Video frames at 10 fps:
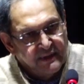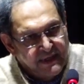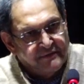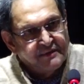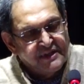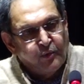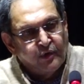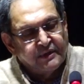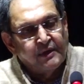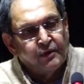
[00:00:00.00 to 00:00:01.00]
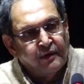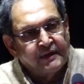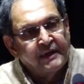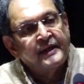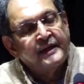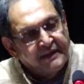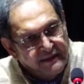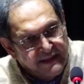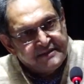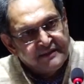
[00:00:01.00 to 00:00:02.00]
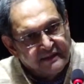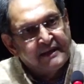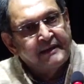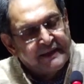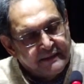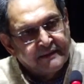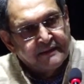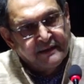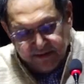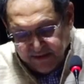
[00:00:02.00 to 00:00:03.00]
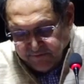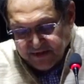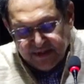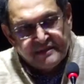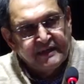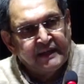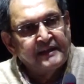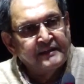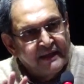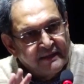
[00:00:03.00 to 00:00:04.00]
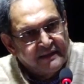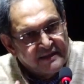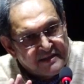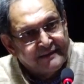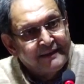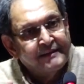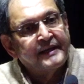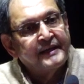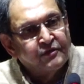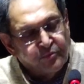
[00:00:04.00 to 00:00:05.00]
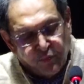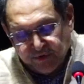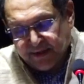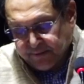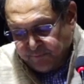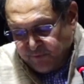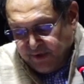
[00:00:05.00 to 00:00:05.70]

left this mortal coil, he has written a letter in which he is stating that he is still there to protect.